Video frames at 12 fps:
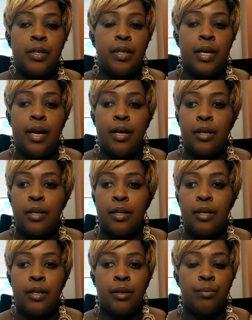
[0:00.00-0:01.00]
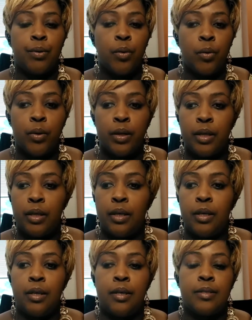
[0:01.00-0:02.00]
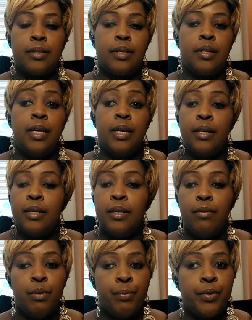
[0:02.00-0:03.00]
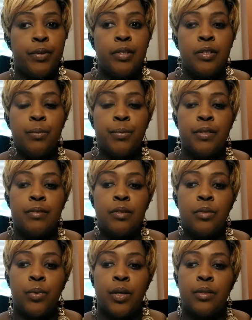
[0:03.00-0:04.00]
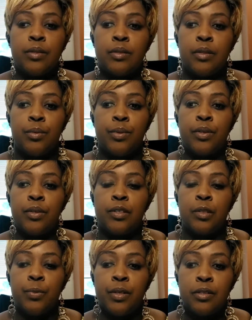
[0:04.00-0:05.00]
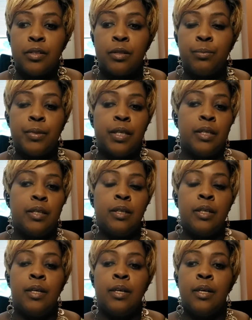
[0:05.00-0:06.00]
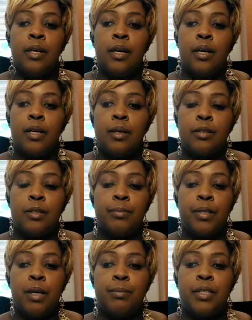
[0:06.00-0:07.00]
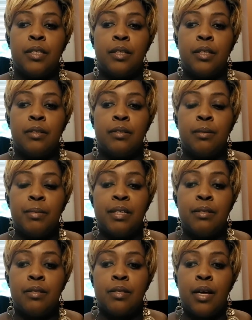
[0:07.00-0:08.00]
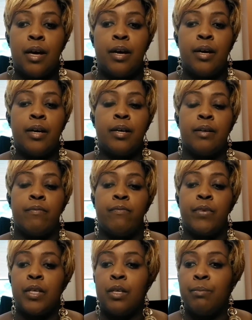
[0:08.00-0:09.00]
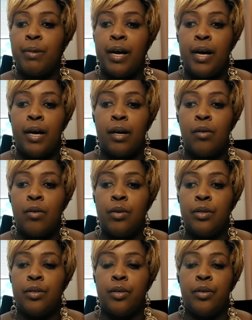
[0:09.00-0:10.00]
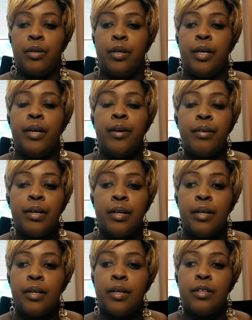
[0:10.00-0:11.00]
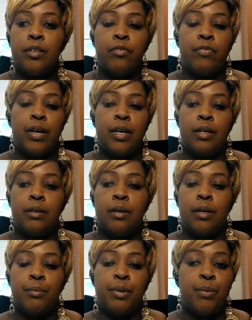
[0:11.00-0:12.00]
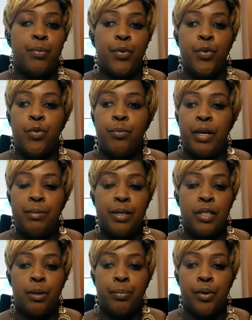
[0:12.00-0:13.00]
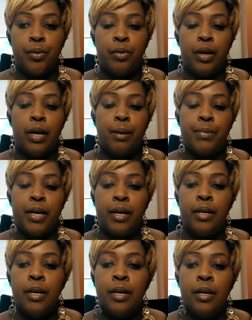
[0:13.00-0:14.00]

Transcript: NACA employees and even participants as well, to see what their experience has been, to be able to get some insight and feedback on your area. You find people who may be in the program that,